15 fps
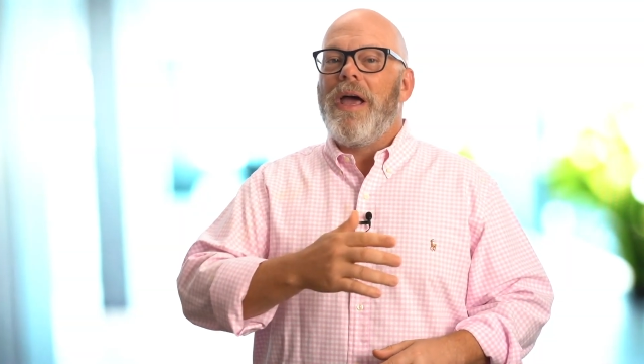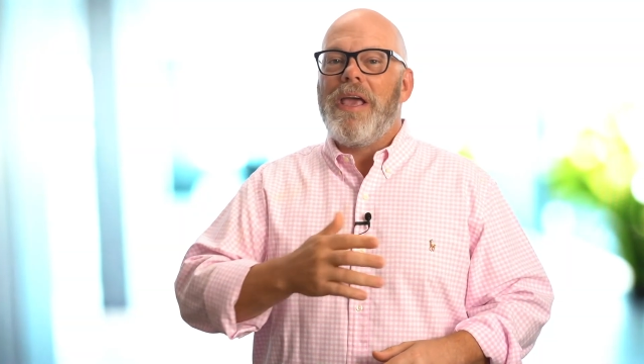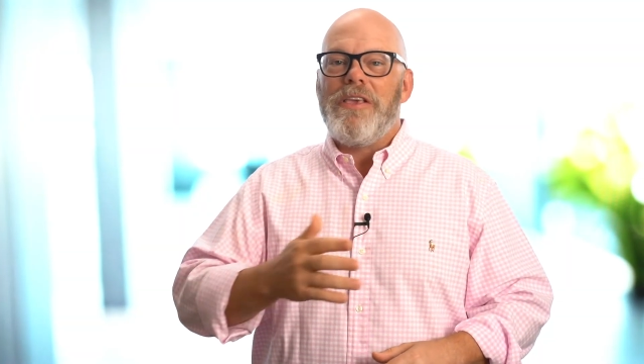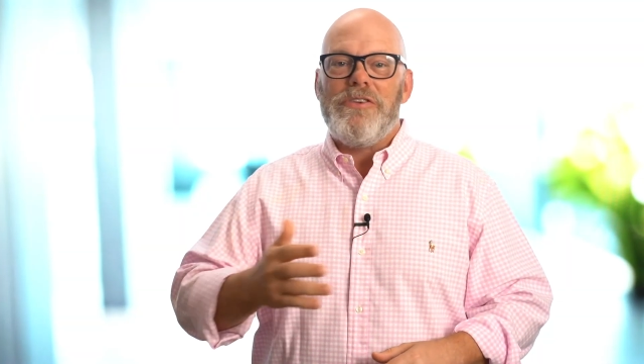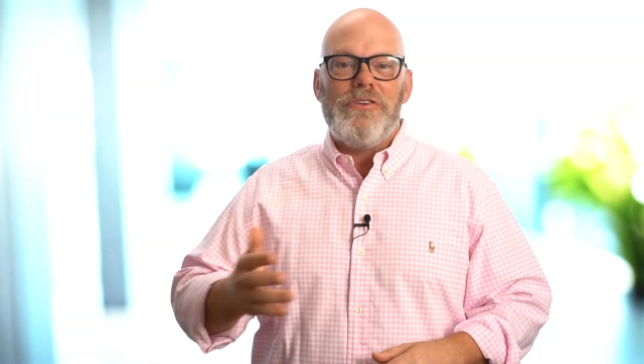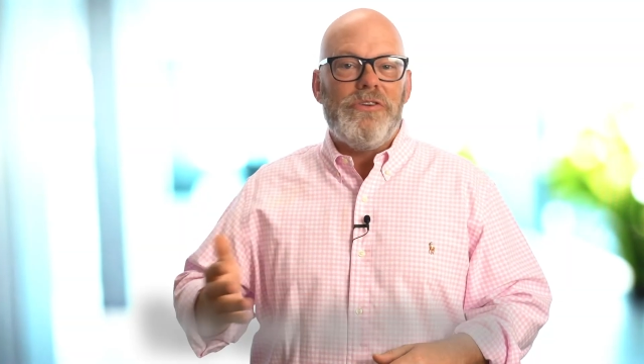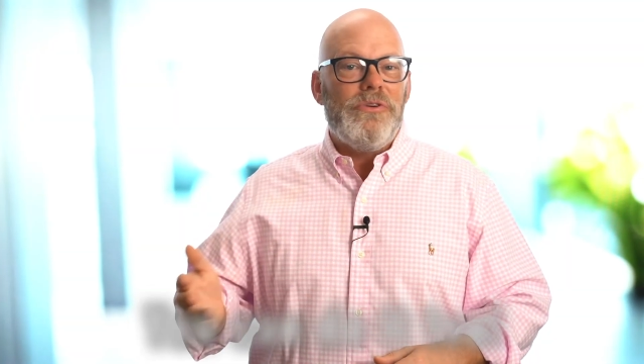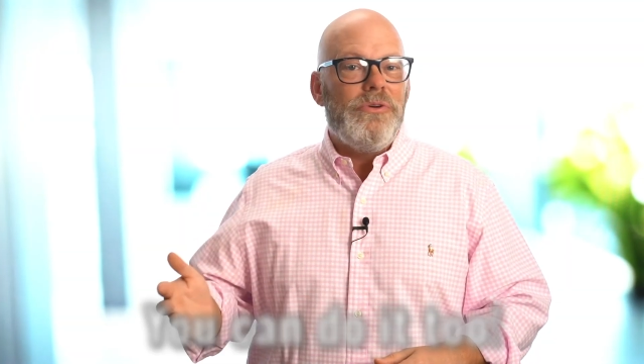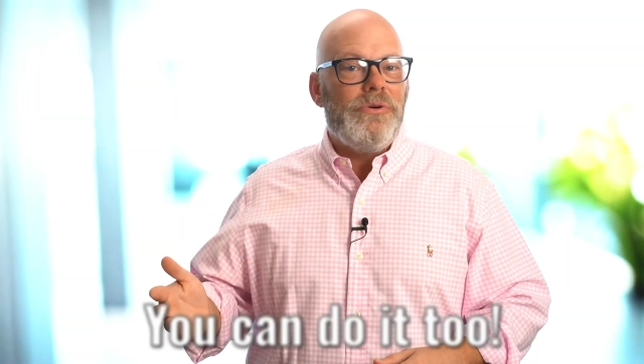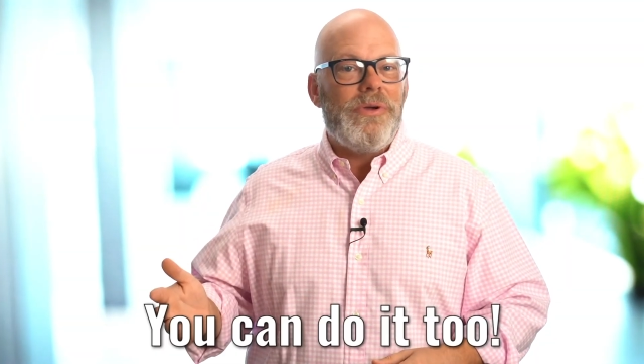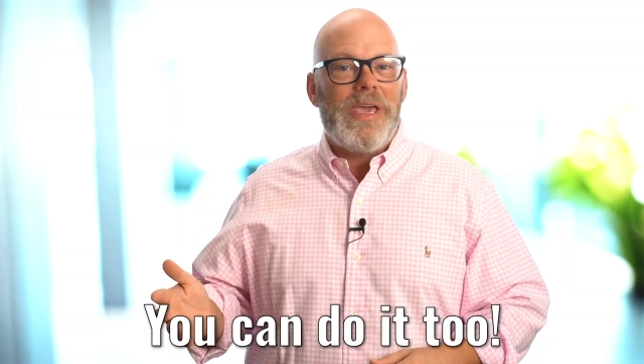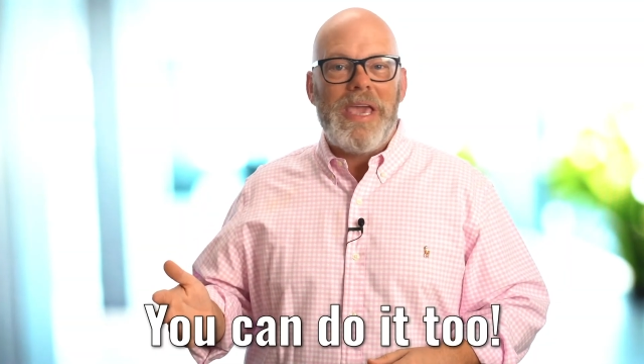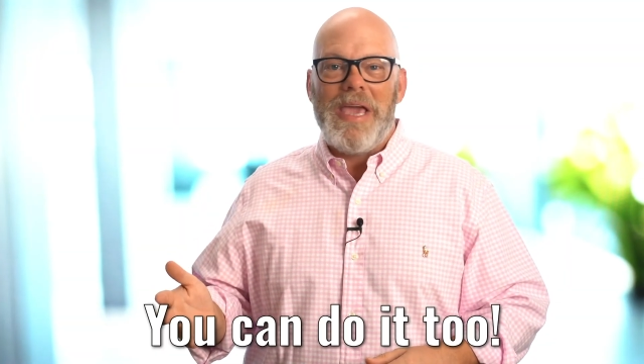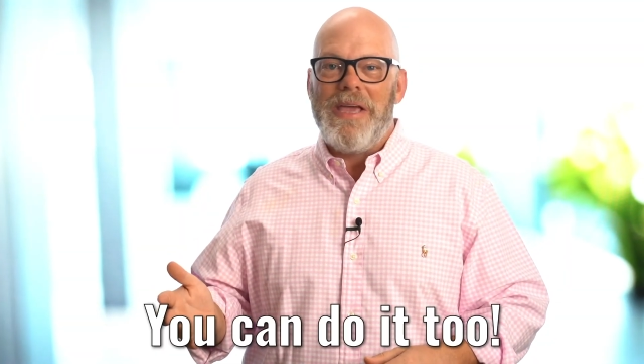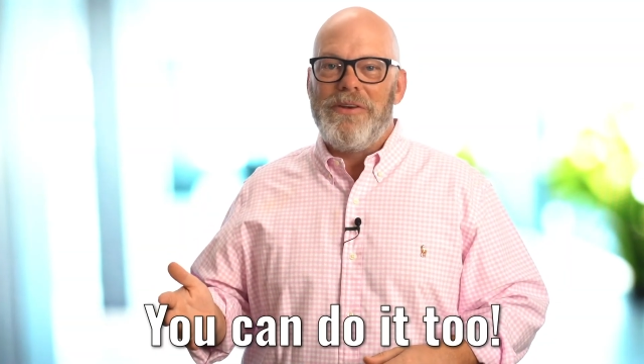you
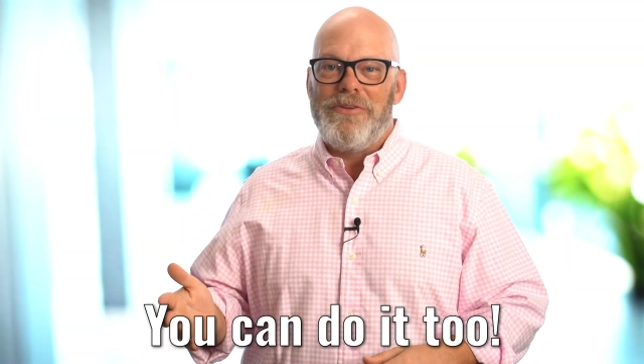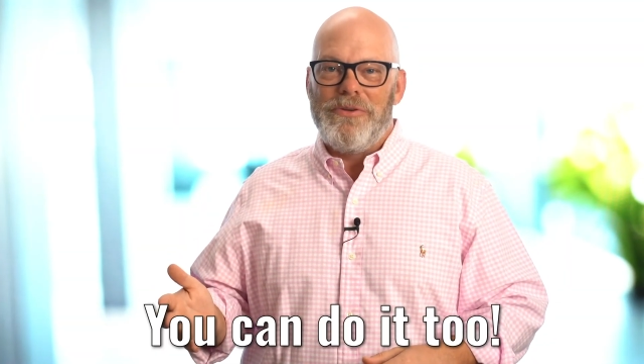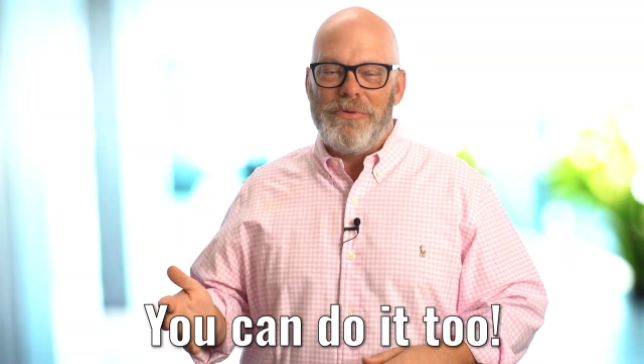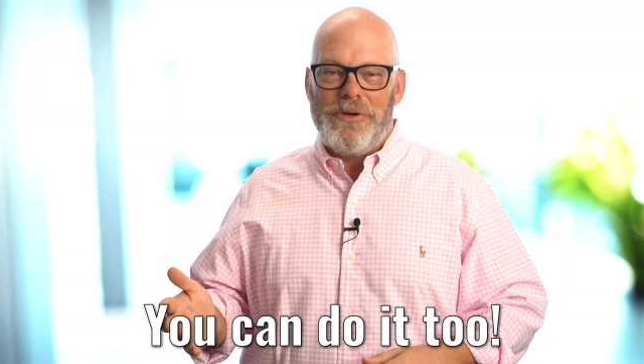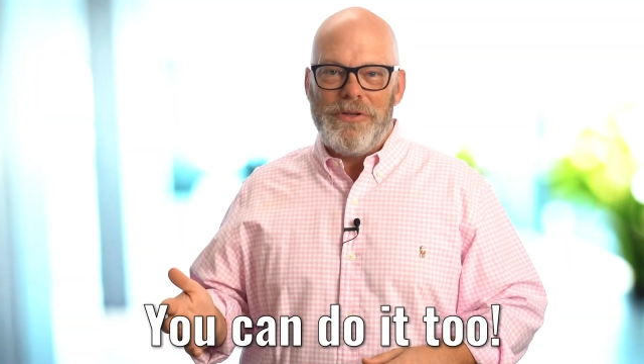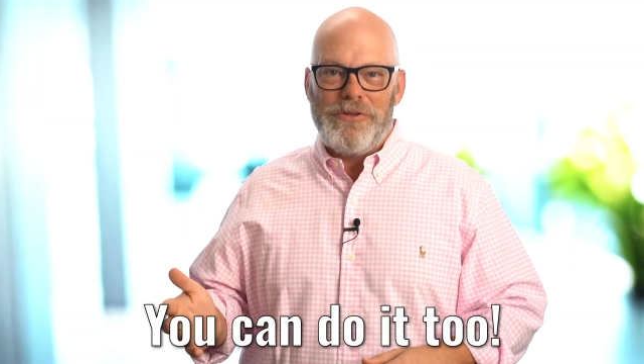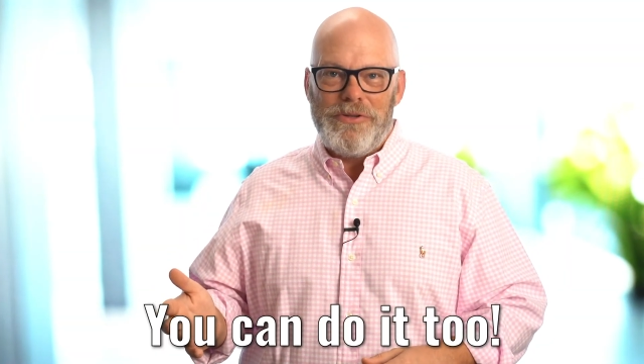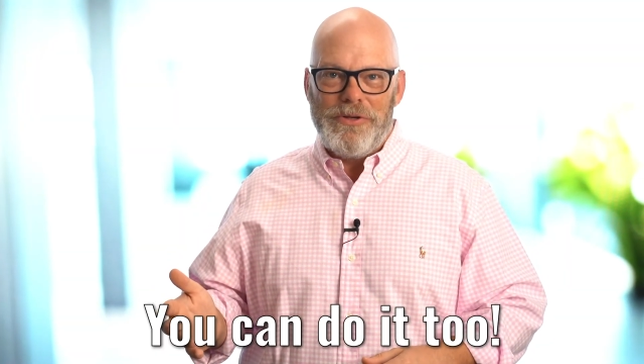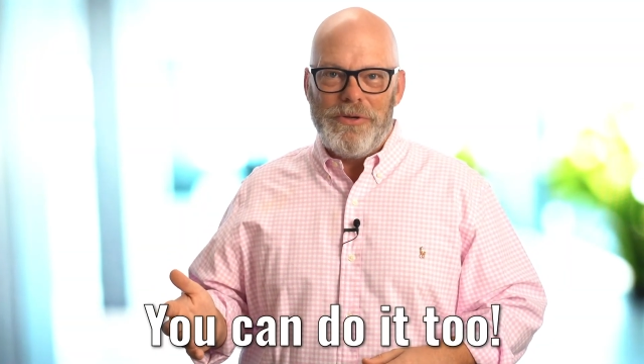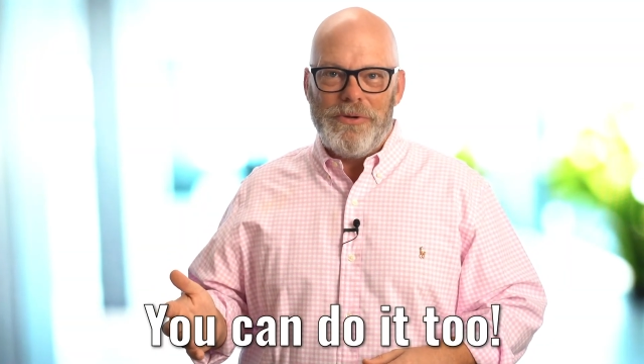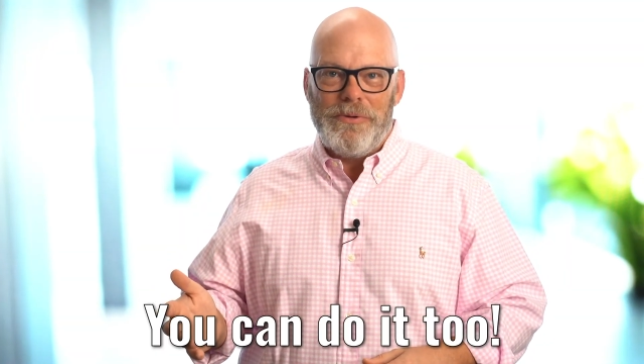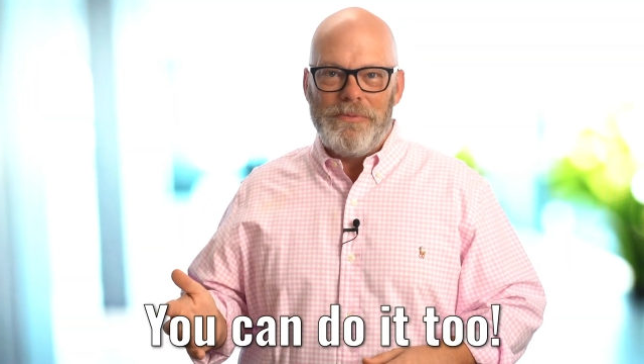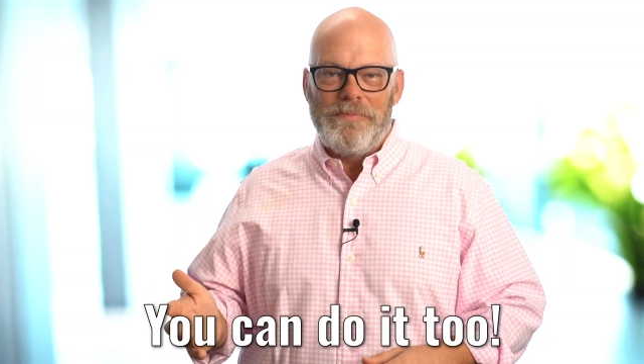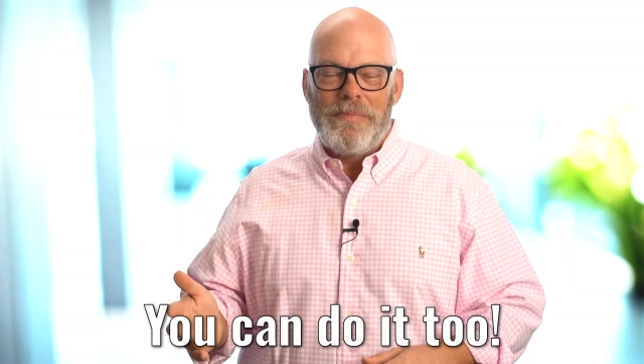can't do it too.